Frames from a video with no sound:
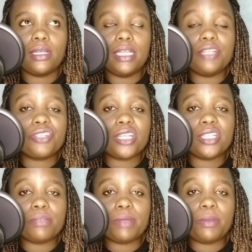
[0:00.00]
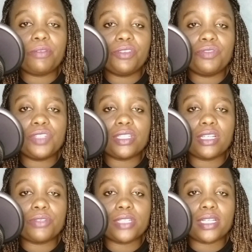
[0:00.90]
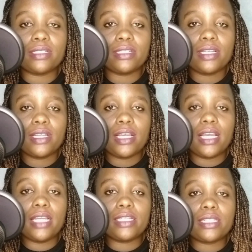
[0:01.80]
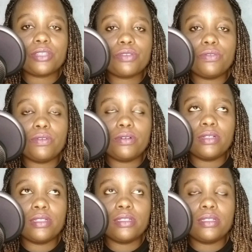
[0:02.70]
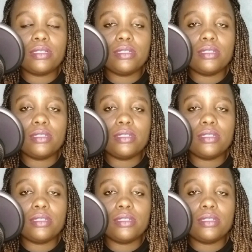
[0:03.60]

is charging maybe 50,000, and the school